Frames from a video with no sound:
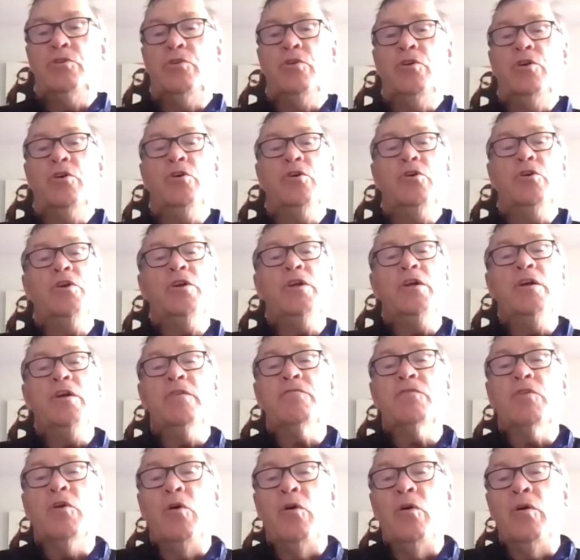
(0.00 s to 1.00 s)
Hurdy
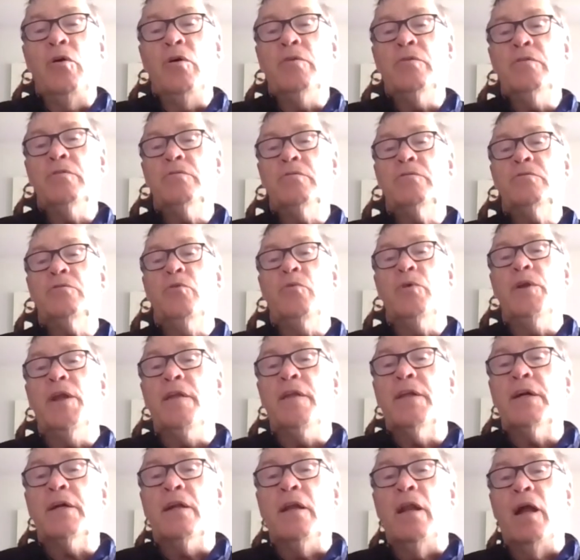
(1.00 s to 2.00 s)
have gone to
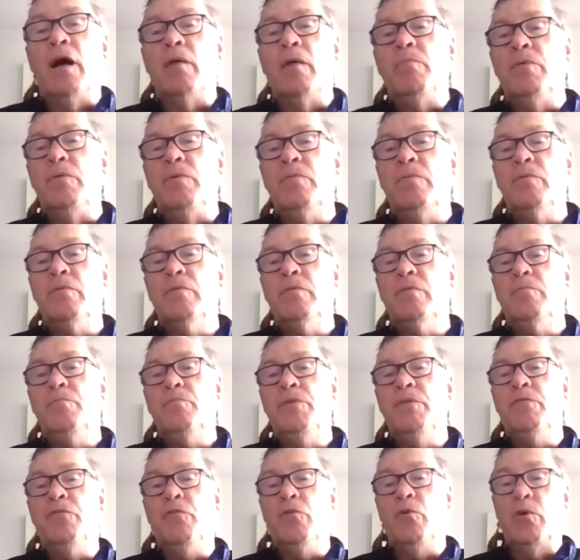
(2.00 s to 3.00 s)
another club
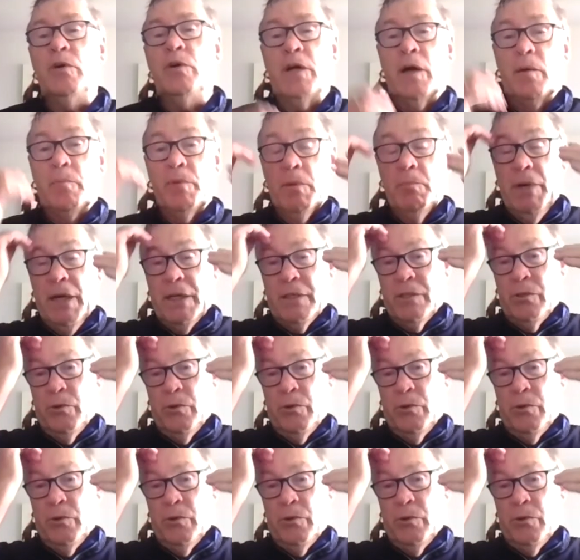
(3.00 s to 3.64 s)
before coming back